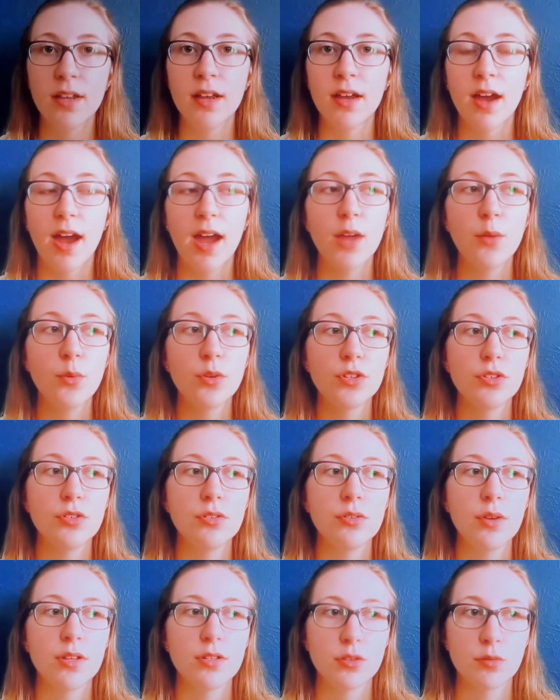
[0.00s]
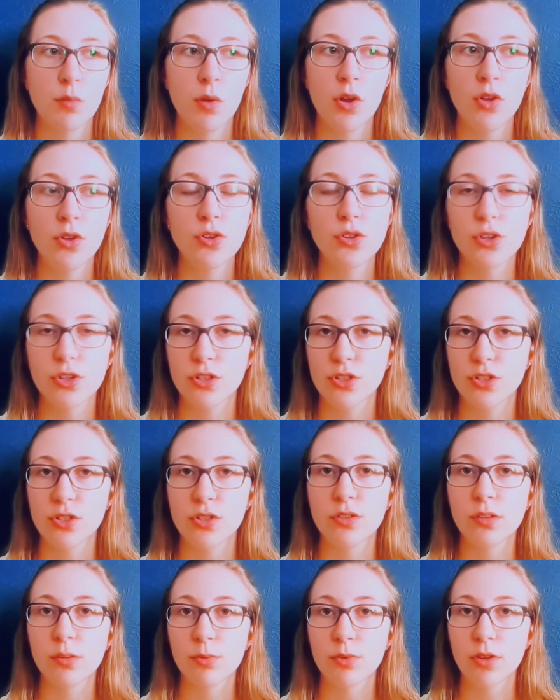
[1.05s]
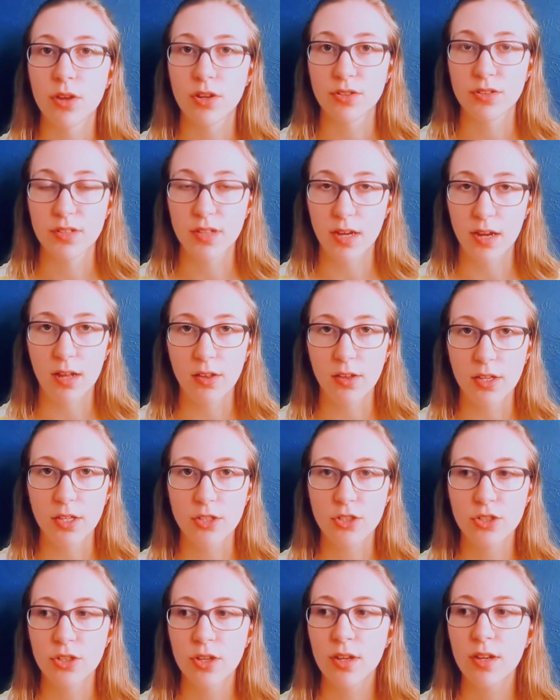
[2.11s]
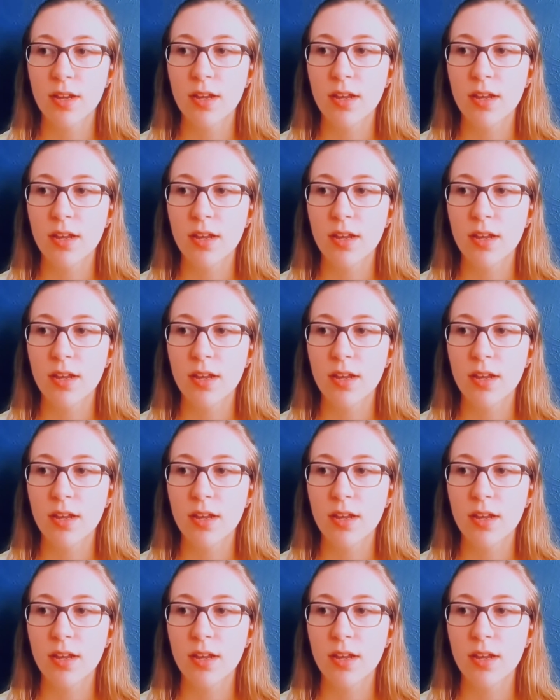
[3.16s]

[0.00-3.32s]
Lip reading: I went to a small Christian liberal arts college,